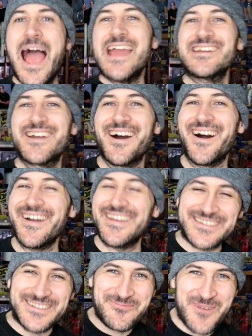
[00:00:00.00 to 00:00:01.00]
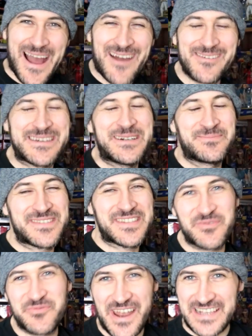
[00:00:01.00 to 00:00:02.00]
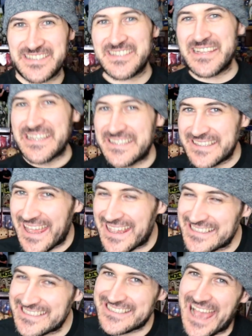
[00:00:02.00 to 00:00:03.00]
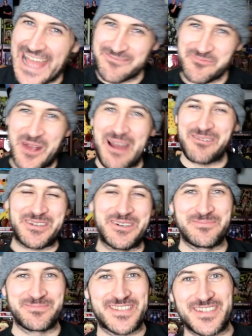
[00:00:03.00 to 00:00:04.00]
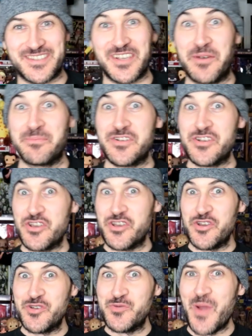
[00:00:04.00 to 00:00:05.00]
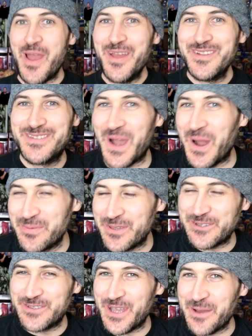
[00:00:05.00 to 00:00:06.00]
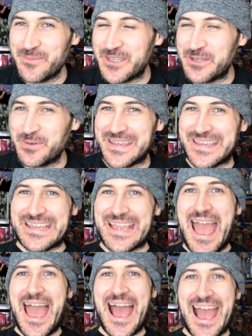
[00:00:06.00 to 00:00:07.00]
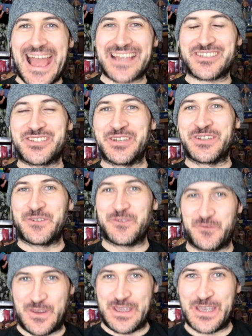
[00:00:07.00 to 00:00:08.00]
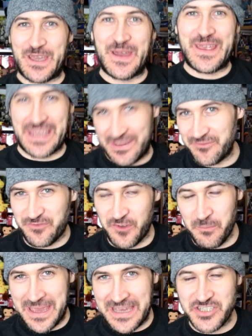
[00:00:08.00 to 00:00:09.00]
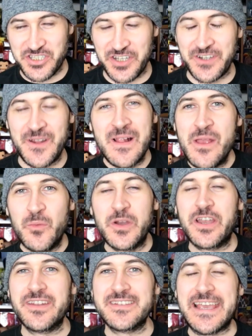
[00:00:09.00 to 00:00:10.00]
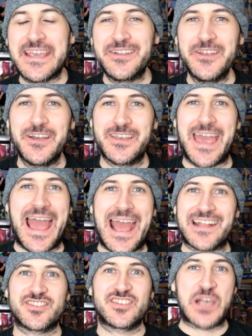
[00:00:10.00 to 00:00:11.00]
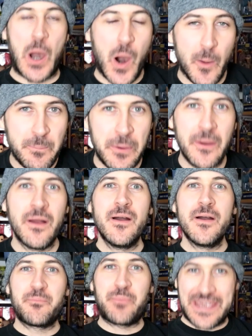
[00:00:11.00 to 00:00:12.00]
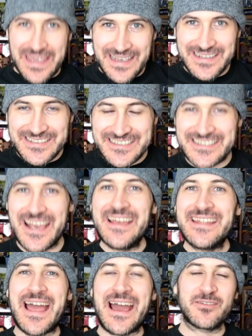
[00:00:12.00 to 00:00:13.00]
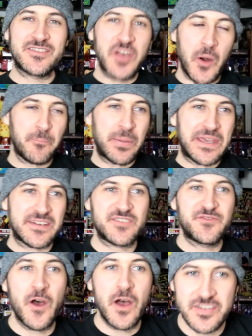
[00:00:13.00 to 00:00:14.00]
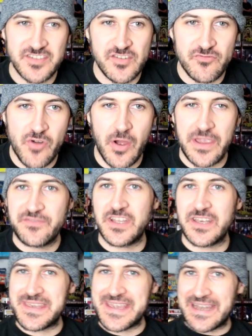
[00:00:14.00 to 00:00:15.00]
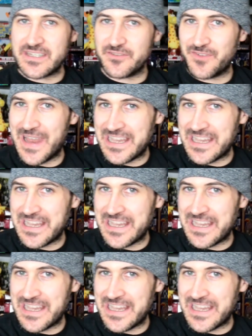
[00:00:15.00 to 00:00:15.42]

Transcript: Hey guys, welcome to Wrestling Daze and welcome to some new WWE action figure information. We're going to take a look at top picks. Now, top picks first arrived at the end of